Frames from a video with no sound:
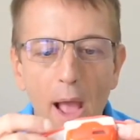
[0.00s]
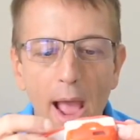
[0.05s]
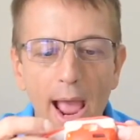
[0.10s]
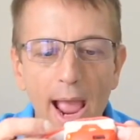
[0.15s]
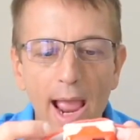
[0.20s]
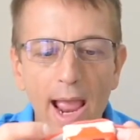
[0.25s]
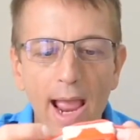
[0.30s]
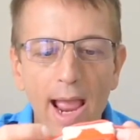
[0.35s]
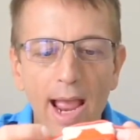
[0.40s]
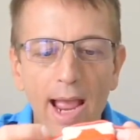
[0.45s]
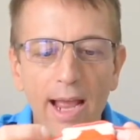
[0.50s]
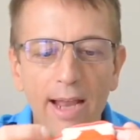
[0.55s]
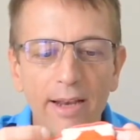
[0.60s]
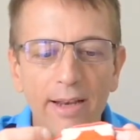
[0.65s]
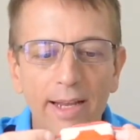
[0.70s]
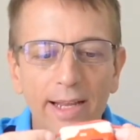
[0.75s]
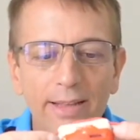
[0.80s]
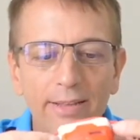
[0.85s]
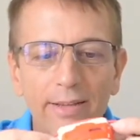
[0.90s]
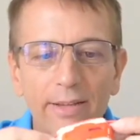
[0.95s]

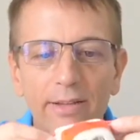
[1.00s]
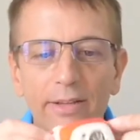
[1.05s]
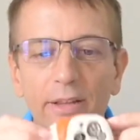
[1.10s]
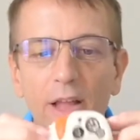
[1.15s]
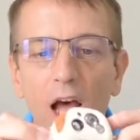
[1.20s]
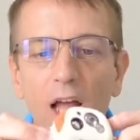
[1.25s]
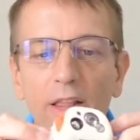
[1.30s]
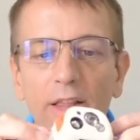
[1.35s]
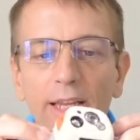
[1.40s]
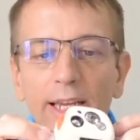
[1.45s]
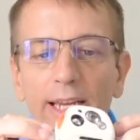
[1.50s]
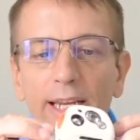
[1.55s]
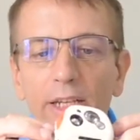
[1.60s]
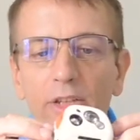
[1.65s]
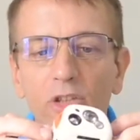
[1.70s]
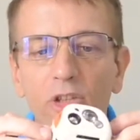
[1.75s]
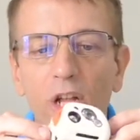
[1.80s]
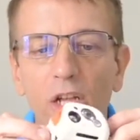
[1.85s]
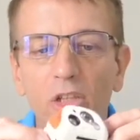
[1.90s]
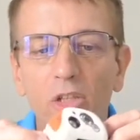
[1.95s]
and it did not leak.
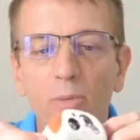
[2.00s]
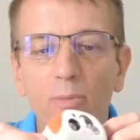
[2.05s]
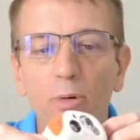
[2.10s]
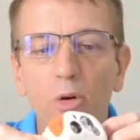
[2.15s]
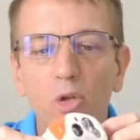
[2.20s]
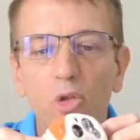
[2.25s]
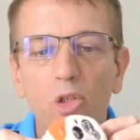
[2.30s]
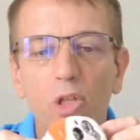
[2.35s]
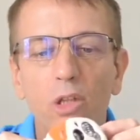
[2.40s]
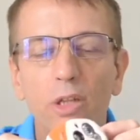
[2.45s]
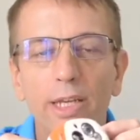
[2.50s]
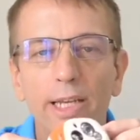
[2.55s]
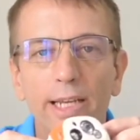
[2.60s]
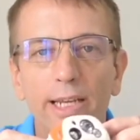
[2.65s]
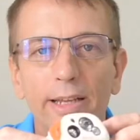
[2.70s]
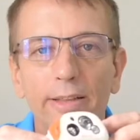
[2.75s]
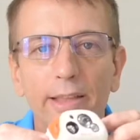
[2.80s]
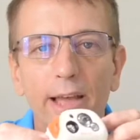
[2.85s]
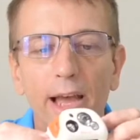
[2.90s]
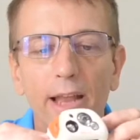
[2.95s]
It's not supposed to
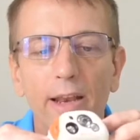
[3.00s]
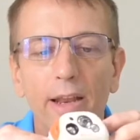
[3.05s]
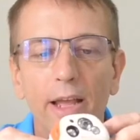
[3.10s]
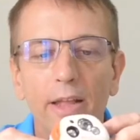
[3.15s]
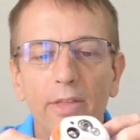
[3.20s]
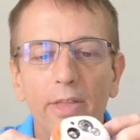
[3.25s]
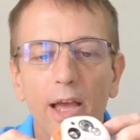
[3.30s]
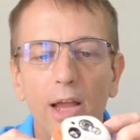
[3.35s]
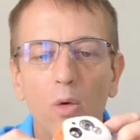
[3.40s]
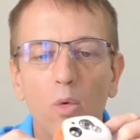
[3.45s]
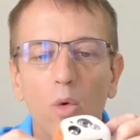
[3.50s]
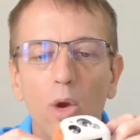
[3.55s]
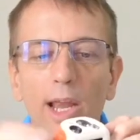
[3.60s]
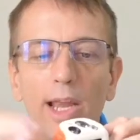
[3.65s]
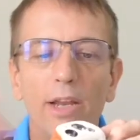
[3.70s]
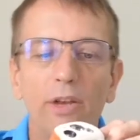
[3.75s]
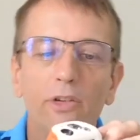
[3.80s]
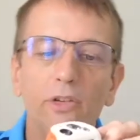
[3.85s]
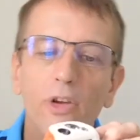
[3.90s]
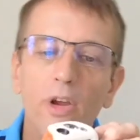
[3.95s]
leak at that
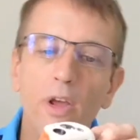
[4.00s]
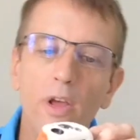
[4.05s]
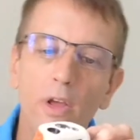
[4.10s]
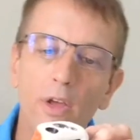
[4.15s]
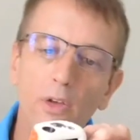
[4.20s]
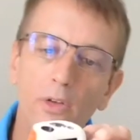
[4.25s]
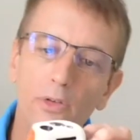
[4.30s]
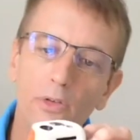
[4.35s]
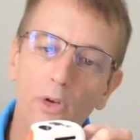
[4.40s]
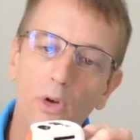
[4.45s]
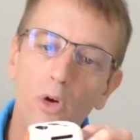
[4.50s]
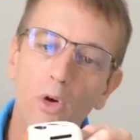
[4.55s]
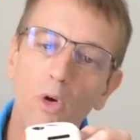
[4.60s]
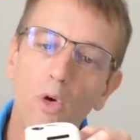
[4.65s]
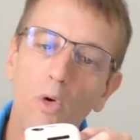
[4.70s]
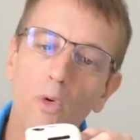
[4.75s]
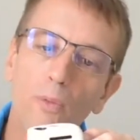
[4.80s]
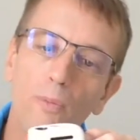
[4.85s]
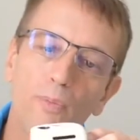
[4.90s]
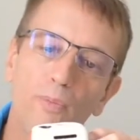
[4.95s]
range.
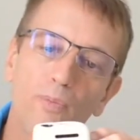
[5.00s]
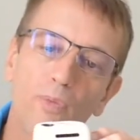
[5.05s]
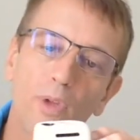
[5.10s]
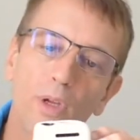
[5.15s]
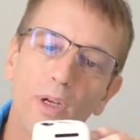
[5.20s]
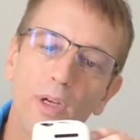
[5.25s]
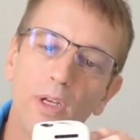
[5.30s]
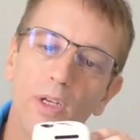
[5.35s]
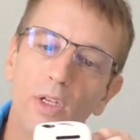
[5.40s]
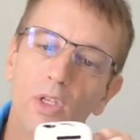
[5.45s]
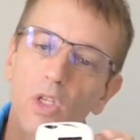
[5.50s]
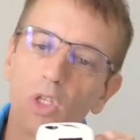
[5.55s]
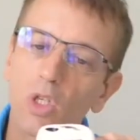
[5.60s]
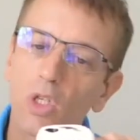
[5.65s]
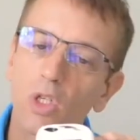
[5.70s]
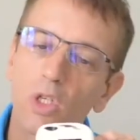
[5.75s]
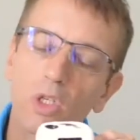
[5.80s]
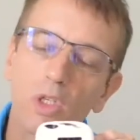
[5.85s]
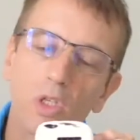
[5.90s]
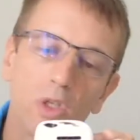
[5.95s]
So
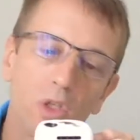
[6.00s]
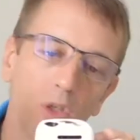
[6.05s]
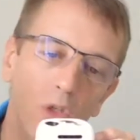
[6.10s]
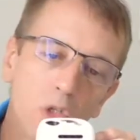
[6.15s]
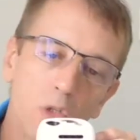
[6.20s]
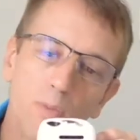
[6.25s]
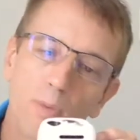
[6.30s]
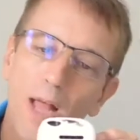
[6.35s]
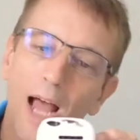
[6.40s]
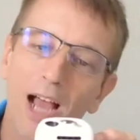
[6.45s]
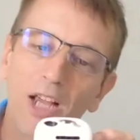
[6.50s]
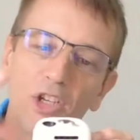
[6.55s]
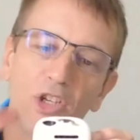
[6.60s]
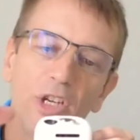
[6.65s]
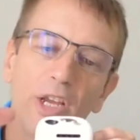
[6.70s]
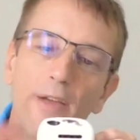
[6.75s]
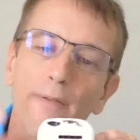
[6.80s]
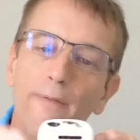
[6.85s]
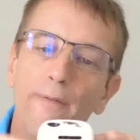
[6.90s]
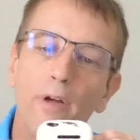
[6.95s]

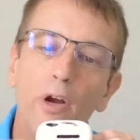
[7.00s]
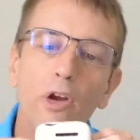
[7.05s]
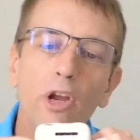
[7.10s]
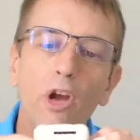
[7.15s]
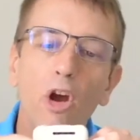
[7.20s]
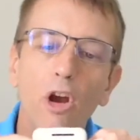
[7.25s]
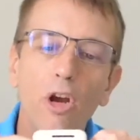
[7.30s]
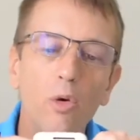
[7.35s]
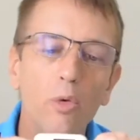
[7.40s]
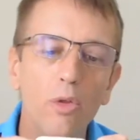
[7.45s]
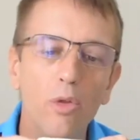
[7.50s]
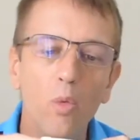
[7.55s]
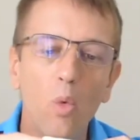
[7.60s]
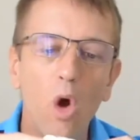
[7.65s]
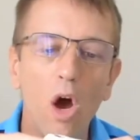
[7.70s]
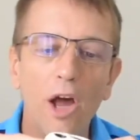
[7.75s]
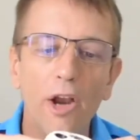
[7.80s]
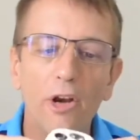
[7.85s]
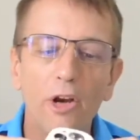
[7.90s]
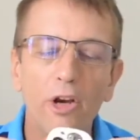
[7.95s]
splashing it very hard with
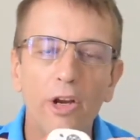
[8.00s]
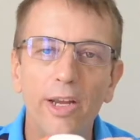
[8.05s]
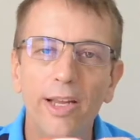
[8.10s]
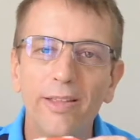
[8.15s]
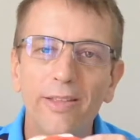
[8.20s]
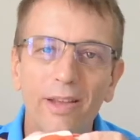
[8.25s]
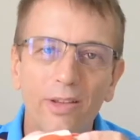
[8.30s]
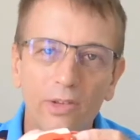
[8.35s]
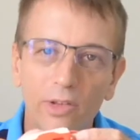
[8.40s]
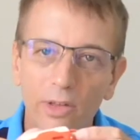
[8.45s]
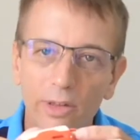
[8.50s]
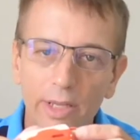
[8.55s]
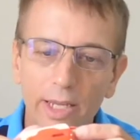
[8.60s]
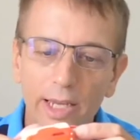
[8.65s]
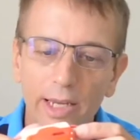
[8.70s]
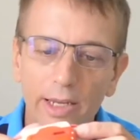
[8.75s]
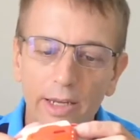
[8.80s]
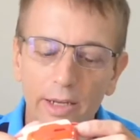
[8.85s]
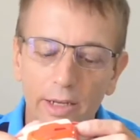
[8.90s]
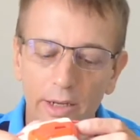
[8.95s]
water, it doesn't
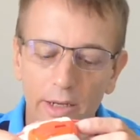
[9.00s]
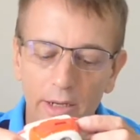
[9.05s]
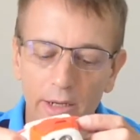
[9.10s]
leak.